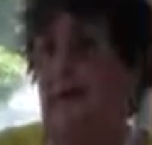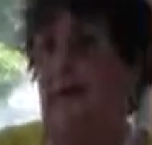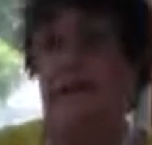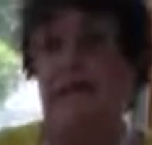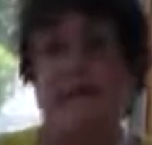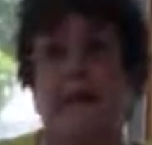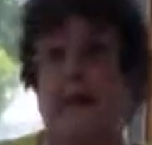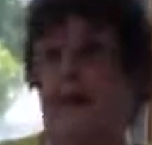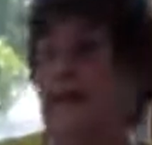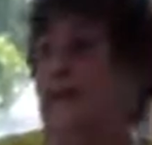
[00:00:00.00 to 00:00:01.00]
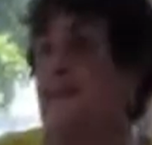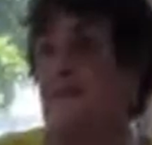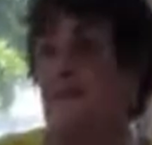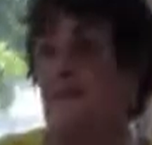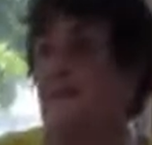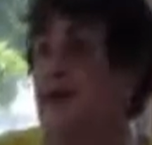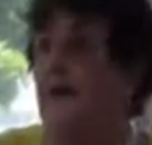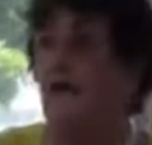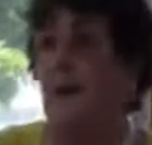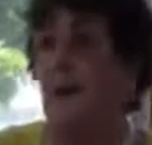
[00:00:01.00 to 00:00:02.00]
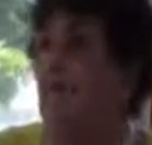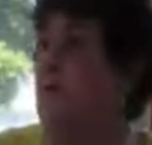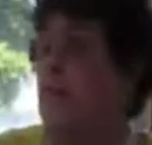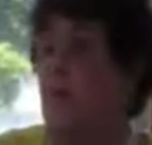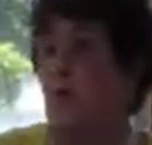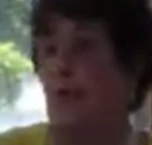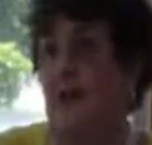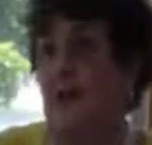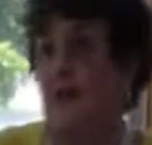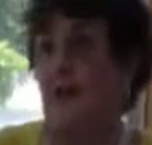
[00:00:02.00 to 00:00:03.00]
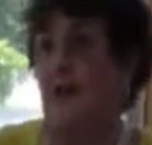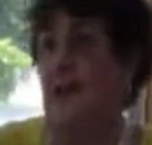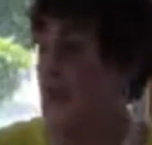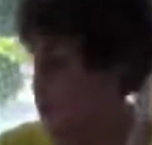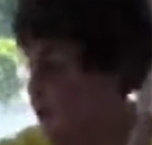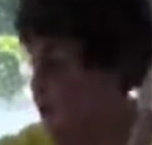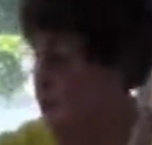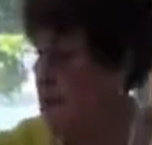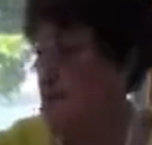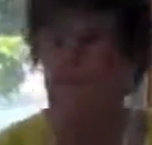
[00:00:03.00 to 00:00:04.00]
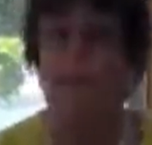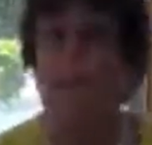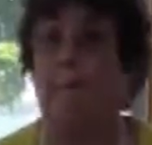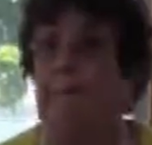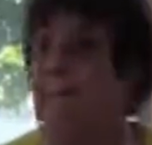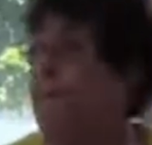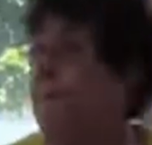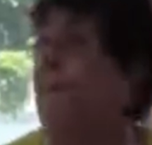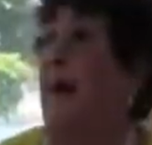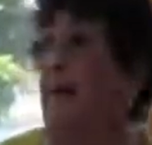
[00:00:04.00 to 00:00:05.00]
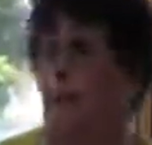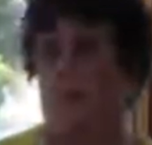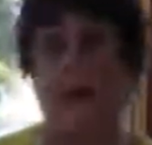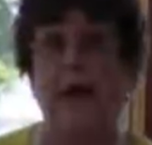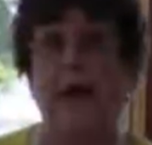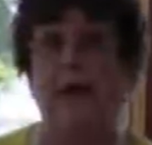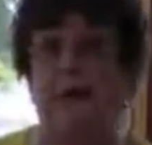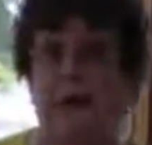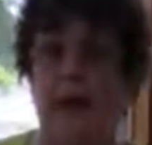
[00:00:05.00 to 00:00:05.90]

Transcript: Lakeside Inn has a very rich history, and which, by the way,